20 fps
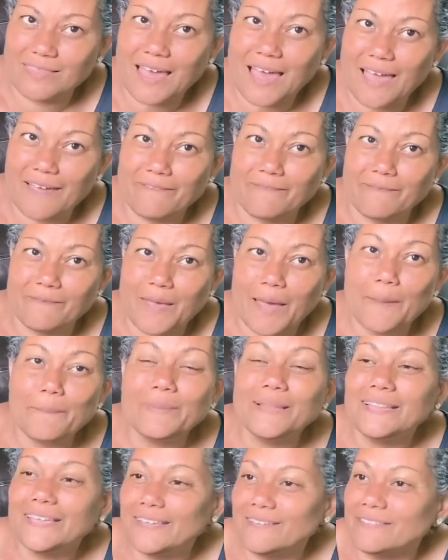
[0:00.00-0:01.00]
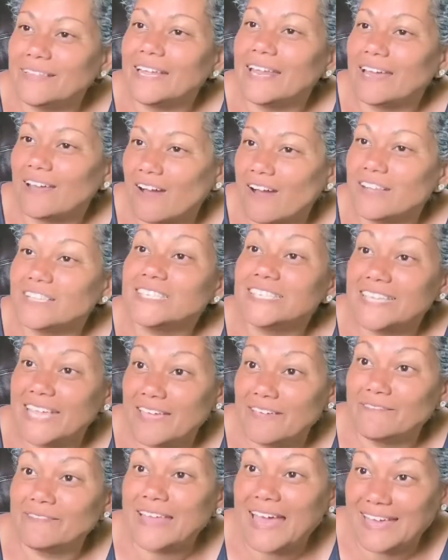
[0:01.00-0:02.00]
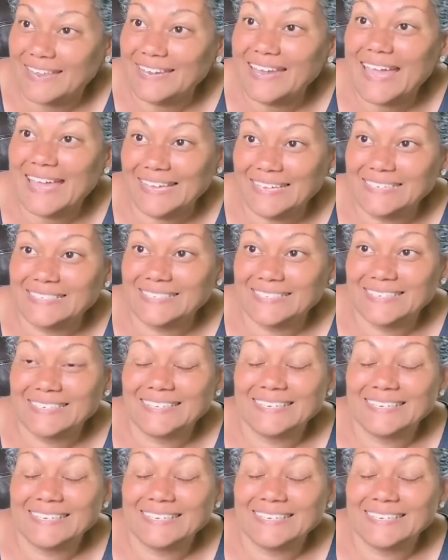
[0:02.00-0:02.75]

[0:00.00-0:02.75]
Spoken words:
I believe that I got saved that night.